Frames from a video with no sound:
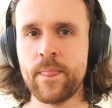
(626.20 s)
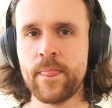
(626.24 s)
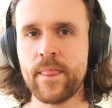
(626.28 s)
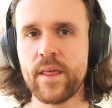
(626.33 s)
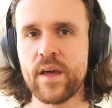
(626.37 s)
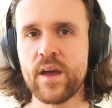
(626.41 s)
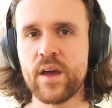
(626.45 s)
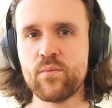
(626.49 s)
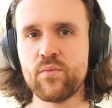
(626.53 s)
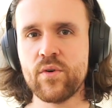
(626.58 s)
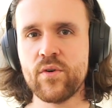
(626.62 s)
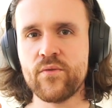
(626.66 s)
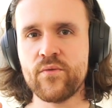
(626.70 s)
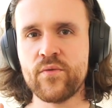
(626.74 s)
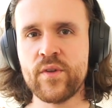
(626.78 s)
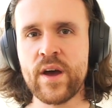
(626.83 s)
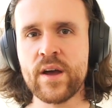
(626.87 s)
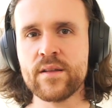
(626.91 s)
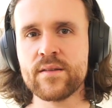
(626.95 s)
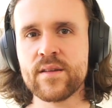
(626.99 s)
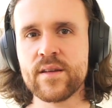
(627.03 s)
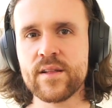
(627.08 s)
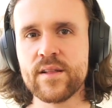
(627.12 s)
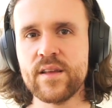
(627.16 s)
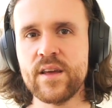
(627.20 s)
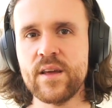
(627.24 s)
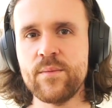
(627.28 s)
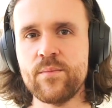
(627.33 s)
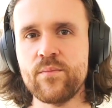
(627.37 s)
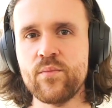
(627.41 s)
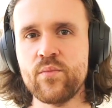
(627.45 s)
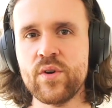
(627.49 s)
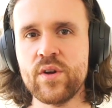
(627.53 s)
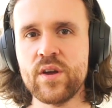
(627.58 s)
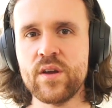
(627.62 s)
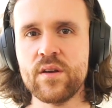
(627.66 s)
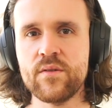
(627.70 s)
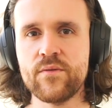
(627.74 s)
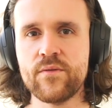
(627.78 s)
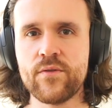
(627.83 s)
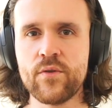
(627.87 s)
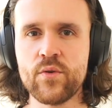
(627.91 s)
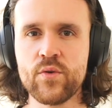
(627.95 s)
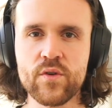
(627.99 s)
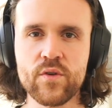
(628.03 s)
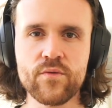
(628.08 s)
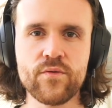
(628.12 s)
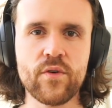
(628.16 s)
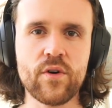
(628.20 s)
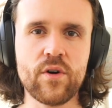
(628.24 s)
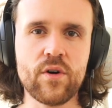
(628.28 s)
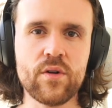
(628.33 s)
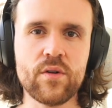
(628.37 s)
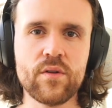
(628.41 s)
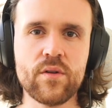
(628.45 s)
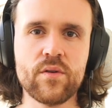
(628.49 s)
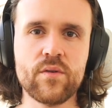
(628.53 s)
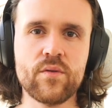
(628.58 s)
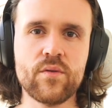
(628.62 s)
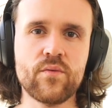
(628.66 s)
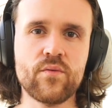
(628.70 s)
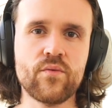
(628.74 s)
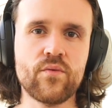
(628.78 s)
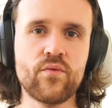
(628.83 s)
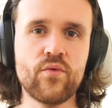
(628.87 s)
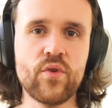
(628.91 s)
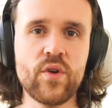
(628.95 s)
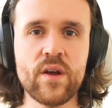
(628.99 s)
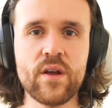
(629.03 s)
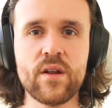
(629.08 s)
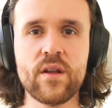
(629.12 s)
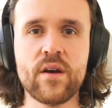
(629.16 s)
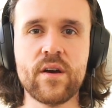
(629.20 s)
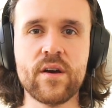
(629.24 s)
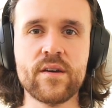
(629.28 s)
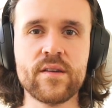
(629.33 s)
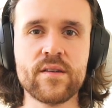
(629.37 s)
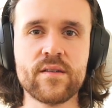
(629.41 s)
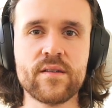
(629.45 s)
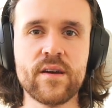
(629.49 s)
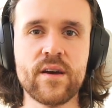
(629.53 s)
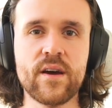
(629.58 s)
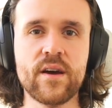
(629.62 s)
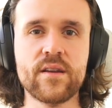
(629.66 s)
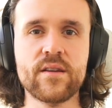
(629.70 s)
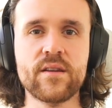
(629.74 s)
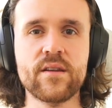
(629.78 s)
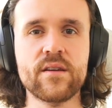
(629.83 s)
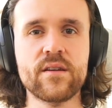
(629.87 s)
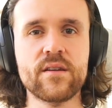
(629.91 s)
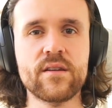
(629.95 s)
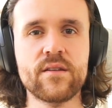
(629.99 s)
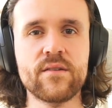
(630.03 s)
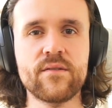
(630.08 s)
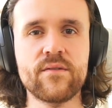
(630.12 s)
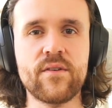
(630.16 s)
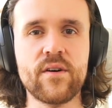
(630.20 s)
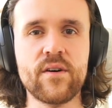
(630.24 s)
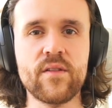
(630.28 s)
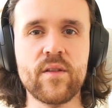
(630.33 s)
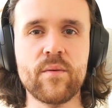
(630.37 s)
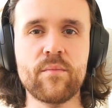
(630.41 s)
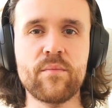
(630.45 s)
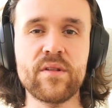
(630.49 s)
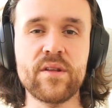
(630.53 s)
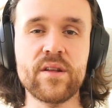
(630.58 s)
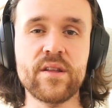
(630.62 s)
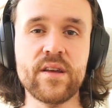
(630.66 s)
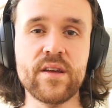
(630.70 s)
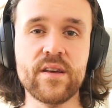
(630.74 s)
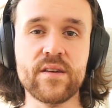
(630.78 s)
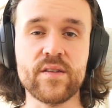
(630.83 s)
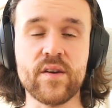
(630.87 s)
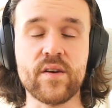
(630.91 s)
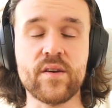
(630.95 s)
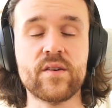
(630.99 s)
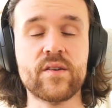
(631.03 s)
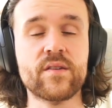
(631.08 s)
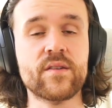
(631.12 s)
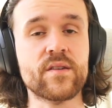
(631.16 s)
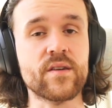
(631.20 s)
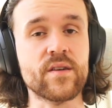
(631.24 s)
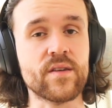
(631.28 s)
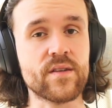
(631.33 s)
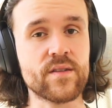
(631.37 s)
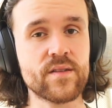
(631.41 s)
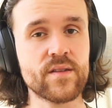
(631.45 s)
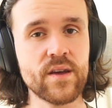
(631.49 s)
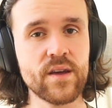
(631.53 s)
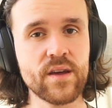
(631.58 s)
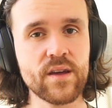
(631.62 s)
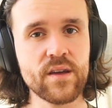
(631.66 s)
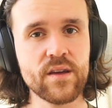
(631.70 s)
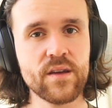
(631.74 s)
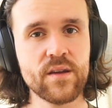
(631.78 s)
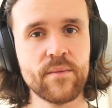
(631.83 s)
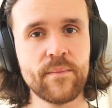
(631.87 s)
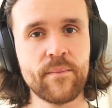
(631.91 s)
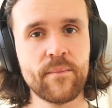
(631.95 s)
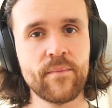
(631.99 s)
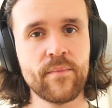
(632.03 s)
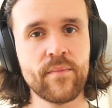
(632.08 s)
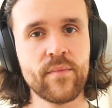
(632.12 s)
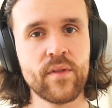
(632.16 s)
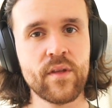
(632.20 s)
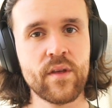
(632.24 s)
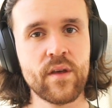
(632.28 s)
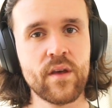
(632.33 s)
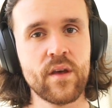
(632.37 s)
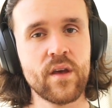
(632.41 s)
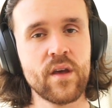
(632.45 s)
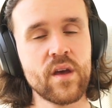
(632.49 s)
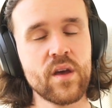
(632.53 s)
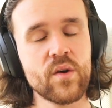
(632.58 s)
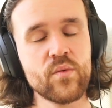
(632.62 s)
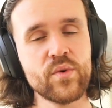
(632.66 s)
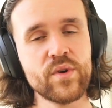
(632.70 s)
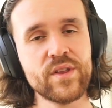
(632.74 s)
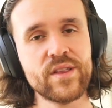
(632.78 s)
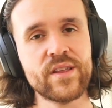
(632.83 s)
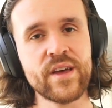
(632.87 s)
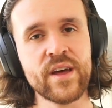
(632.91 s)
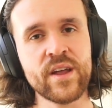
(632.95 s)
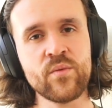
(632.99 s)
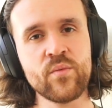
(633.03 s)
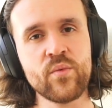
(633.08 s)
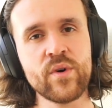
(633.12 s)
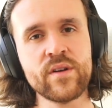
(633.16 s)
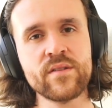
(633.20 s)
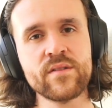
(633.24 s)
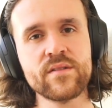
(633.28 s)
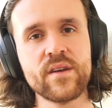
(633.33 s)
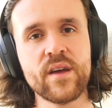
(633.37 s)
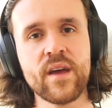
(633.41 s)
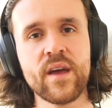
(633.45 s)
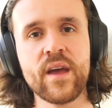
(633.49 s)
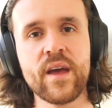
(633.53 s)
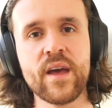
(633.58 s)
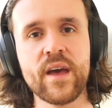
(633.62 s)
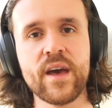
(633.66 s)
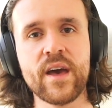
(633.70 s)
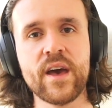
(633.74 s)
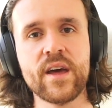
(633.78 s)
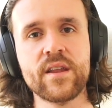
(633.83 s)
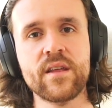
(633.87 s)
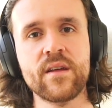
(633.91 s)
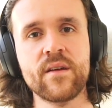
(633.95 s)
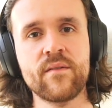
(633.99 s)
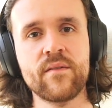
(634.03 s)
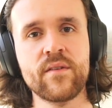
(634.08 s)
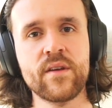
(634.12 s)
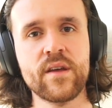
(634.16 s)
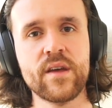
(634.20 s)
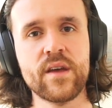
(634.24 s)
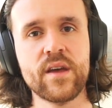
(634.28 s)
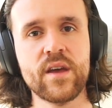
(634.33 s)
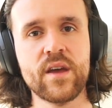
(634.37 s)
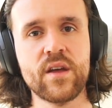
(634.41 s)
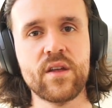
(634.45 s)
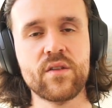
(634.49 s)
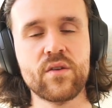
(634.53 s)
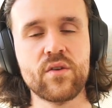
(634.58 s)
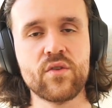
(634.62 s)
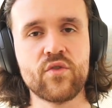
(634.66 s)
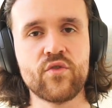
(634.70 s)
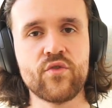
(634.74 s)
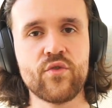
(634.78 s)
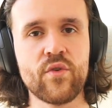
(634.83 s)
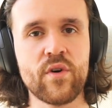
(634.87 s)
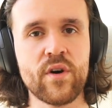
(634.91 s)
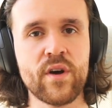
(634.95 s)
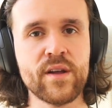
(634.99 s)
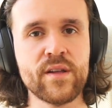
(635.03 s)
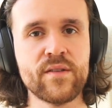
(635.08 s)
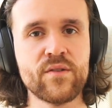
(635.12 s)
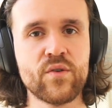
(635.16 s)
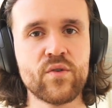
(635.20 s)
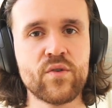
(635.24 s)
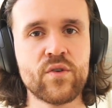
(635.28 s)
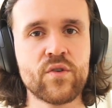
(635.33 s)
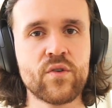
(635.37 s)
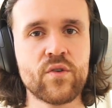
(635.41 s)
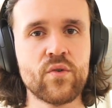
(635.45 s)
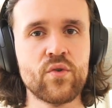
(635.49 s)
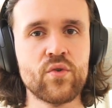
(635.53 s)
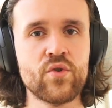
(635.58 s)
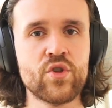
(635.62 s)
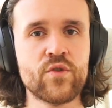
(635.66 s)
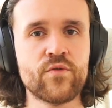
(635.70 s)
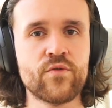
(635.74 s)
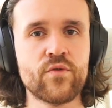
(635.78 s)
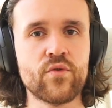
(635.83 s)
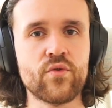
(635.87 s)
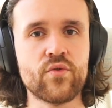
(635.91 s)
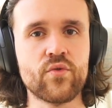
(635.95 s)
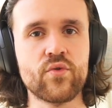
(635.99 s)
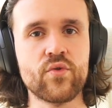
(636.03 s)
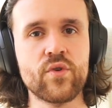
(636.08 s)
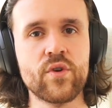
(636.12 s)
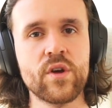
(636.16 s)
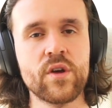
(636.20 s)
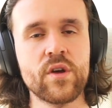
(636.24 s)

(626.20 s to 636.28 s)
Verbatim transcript: And with that sleep, we first of all realized that the vulnerability is existing. We then went ahead and tried to search for